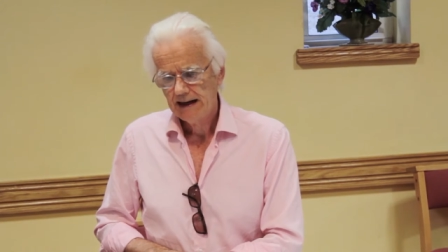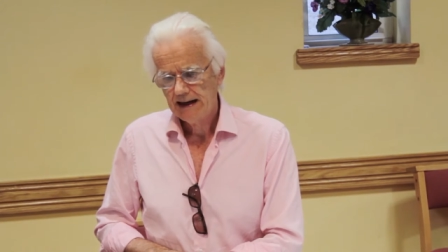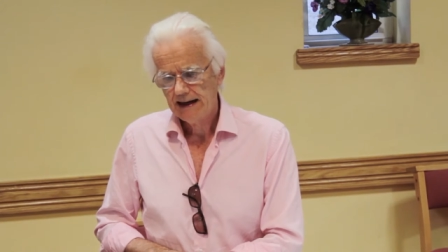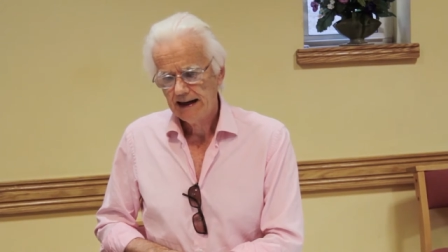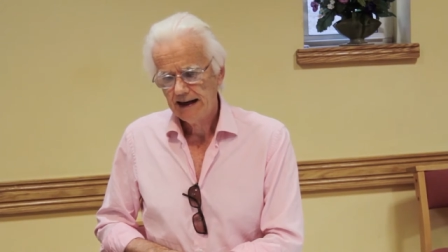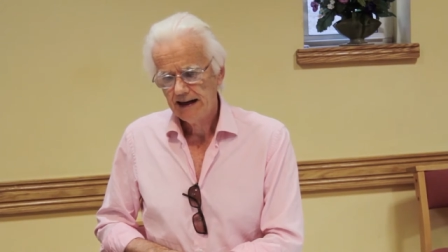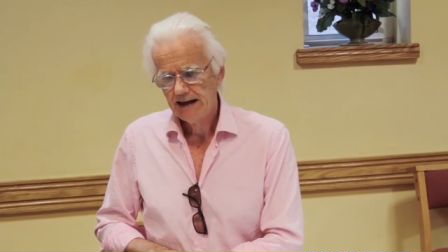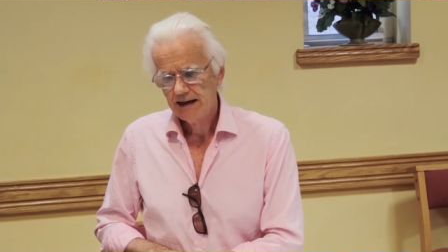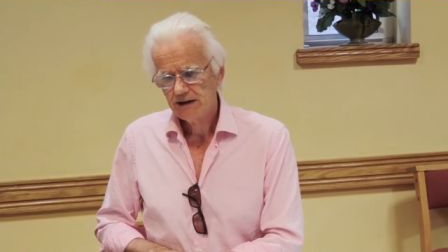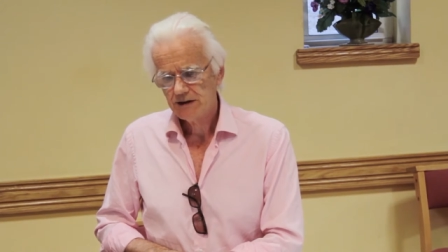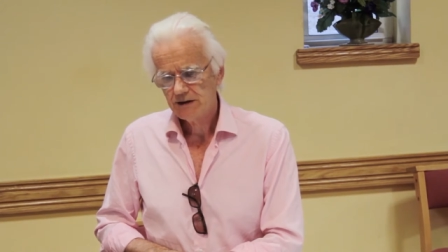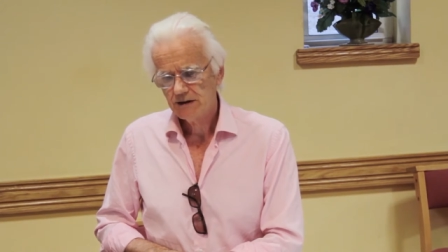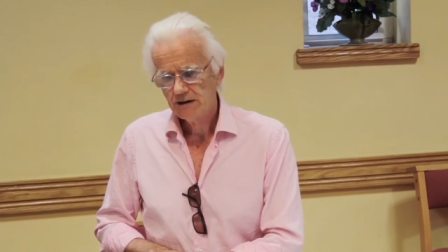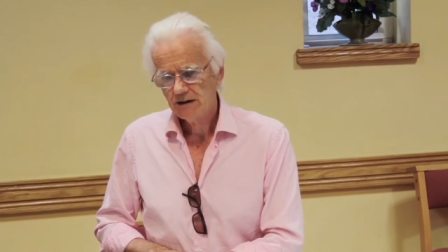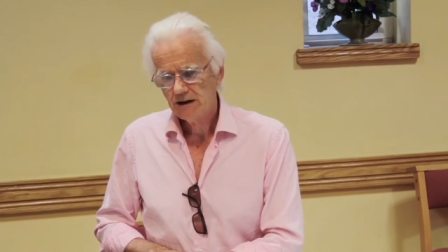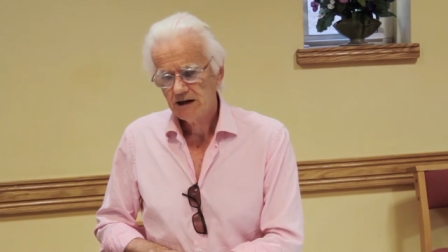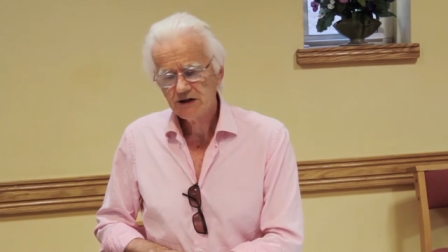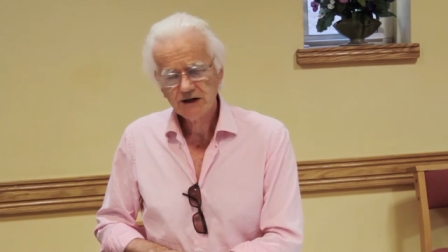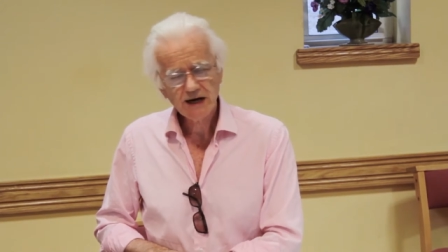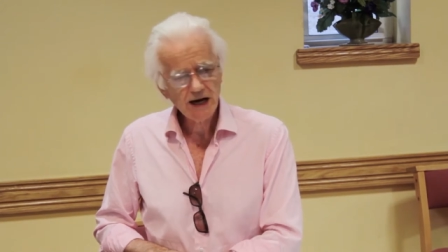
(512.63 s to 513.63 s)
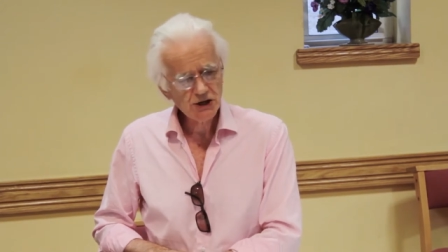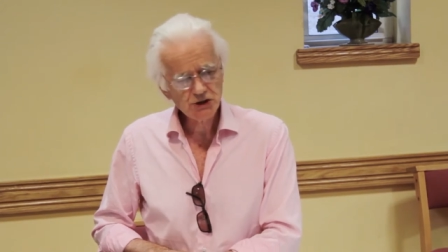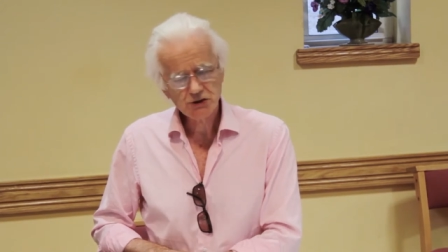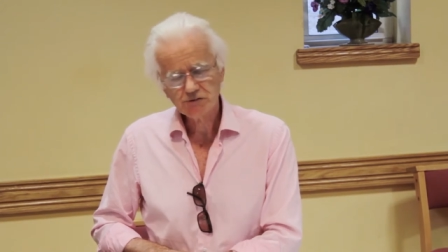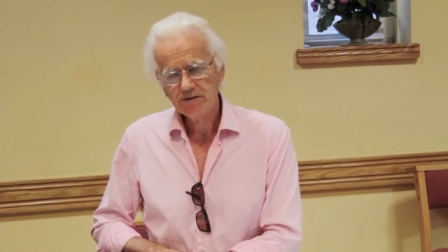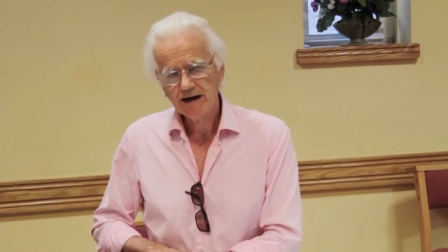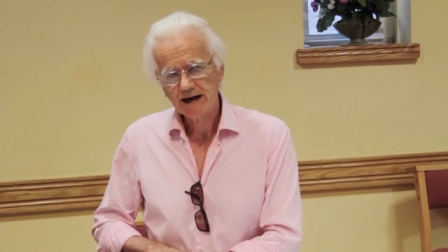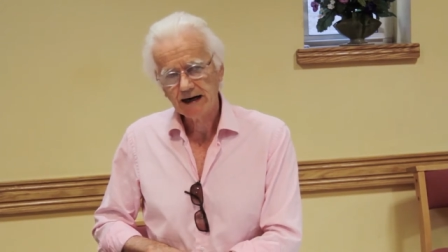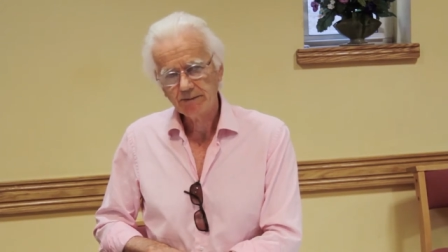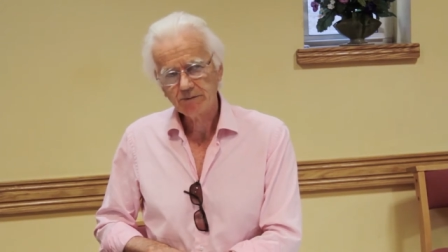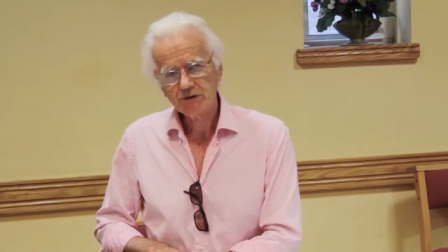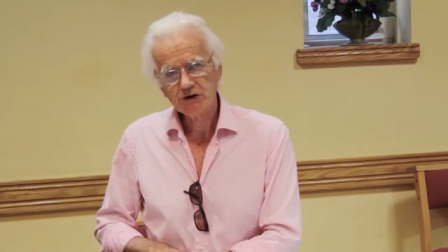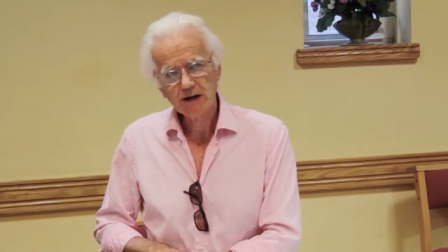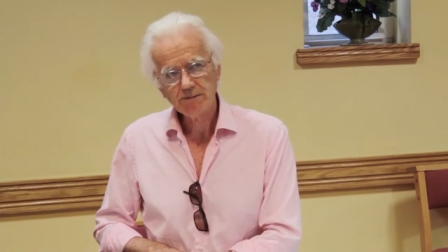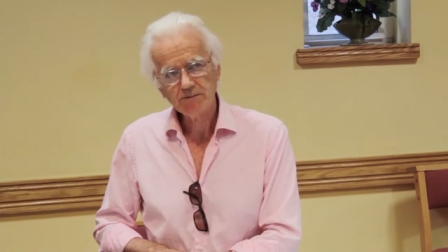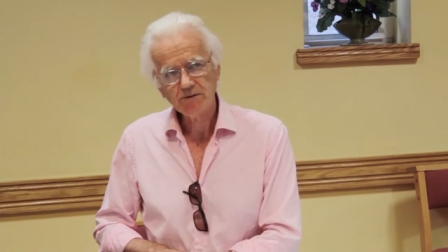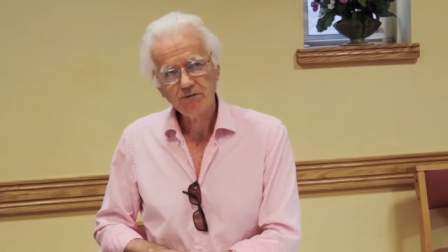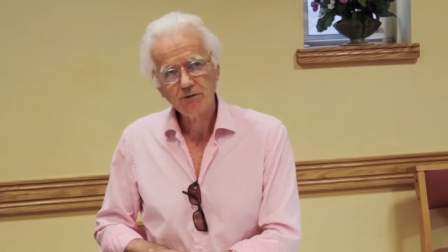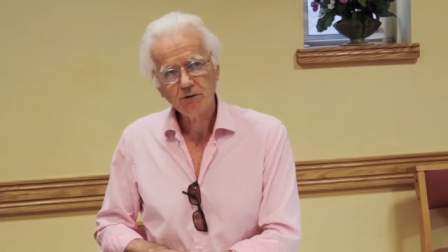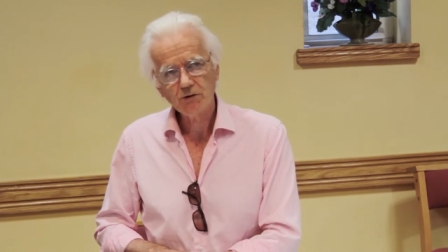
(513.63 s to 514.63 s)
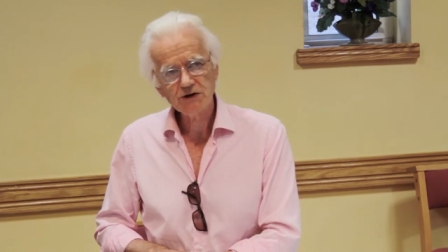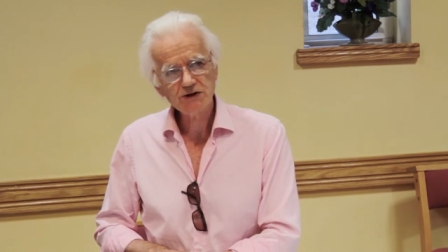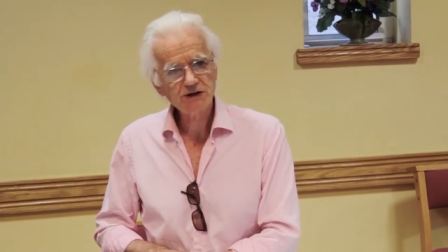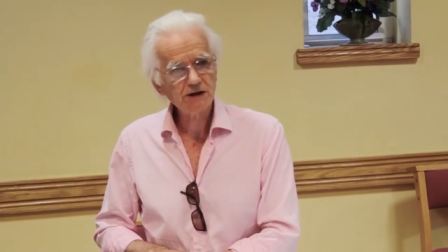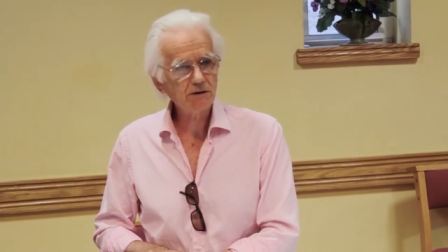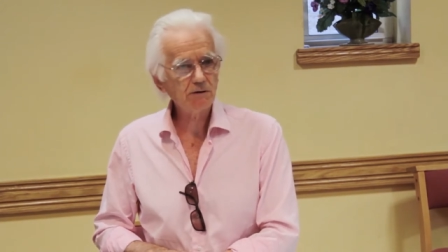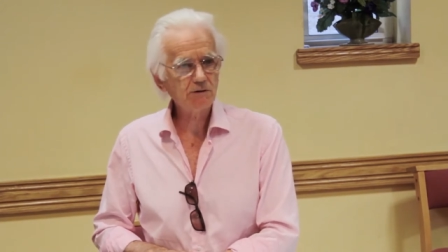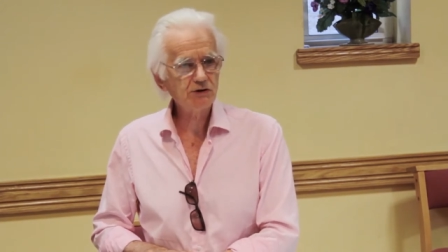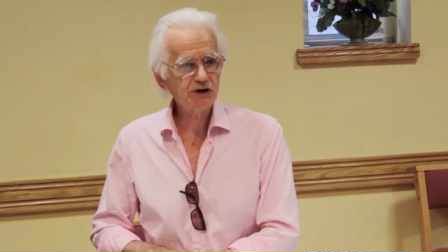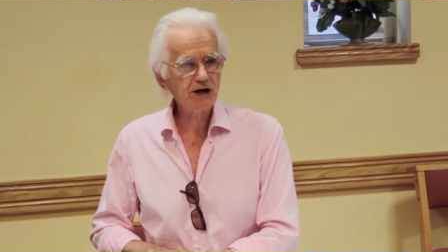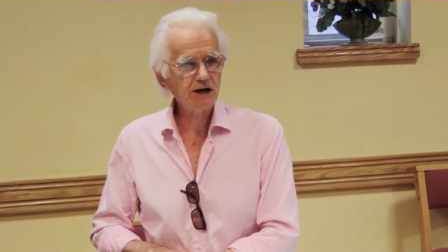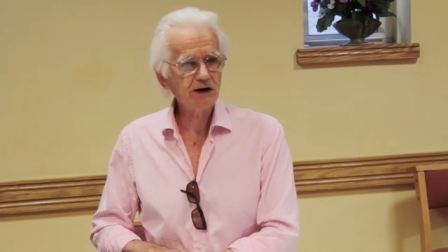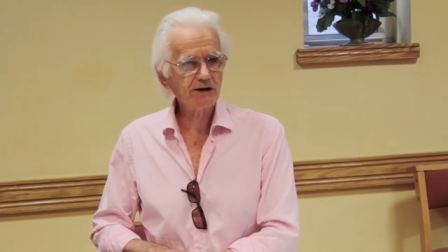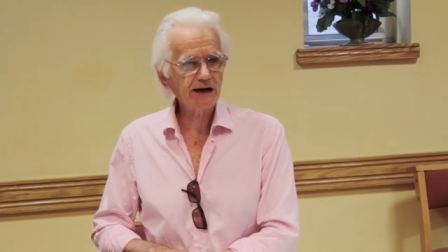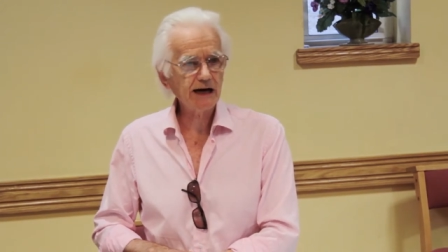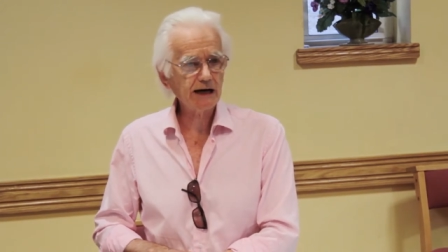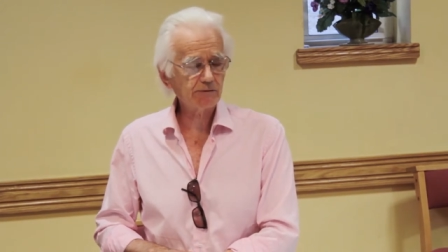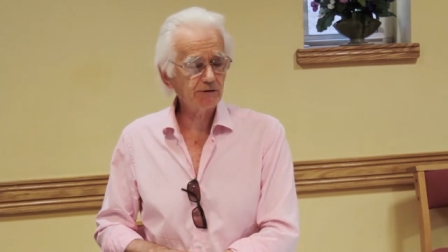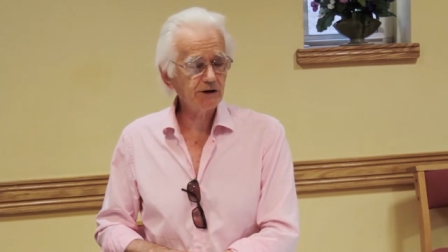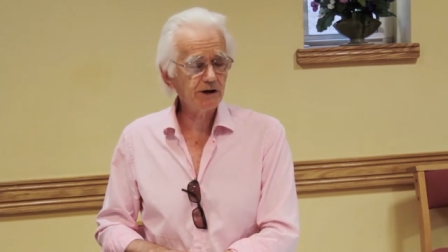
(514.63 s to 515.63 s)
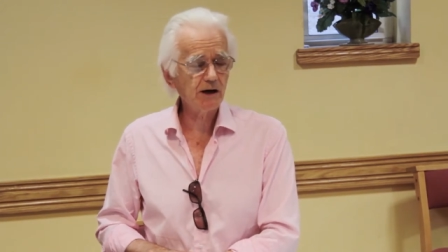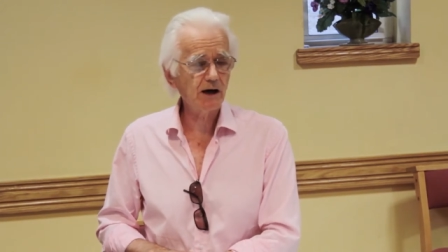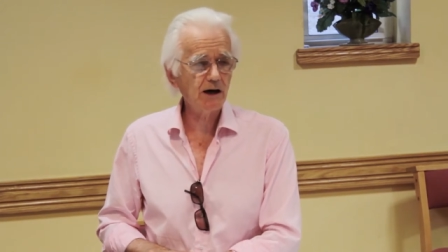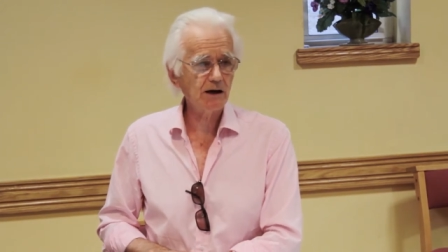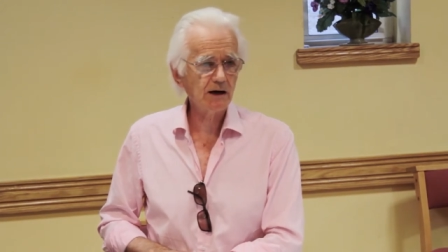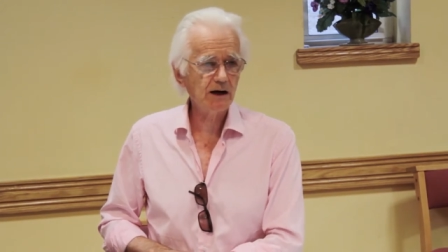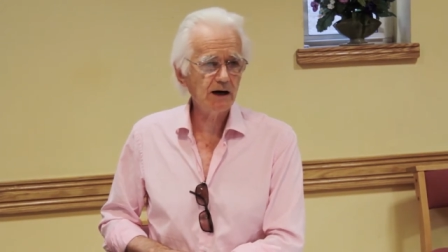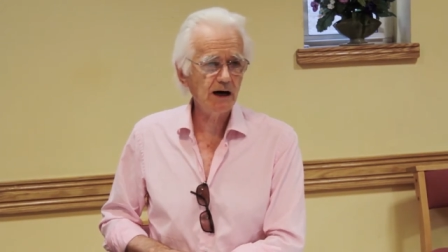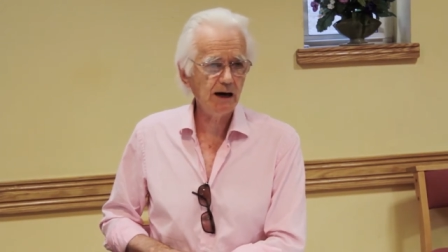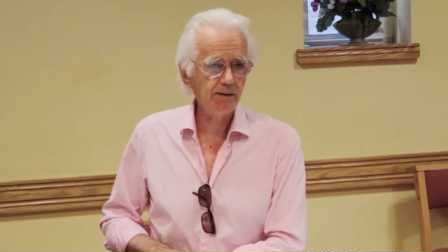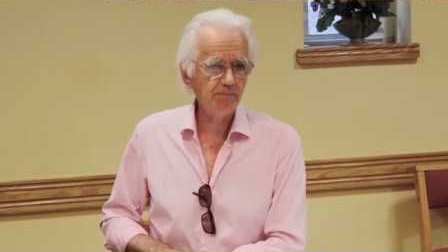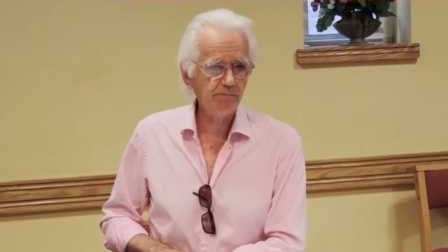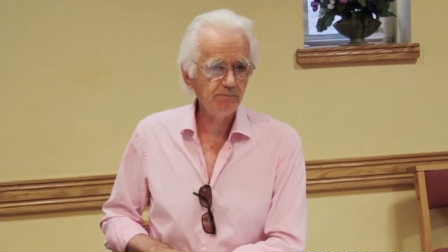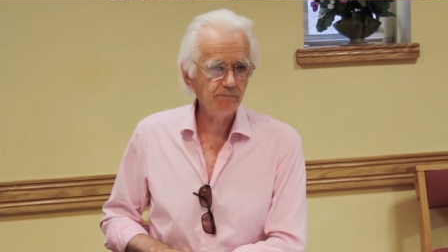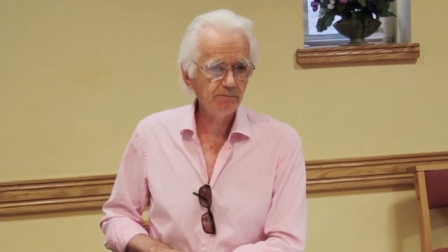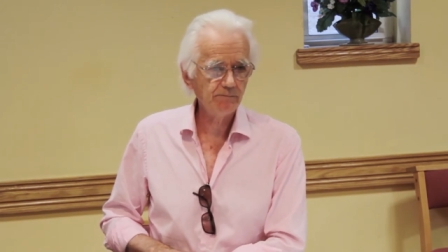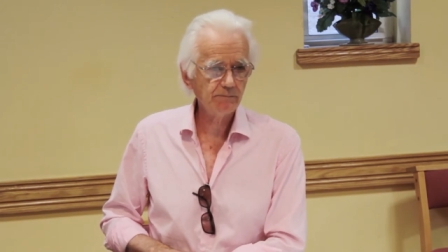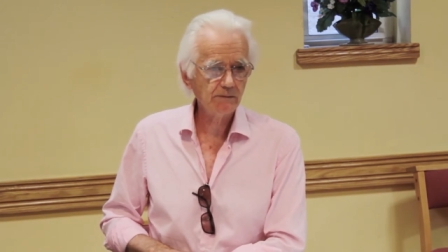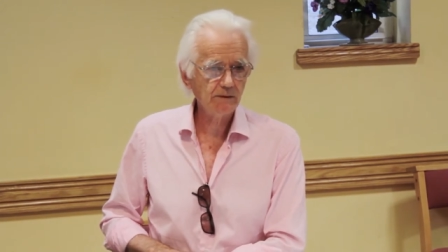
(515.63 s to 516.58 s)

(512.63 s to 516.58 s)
And his agent rang up the day before and said, "Oh, Jake Thackeray can't come.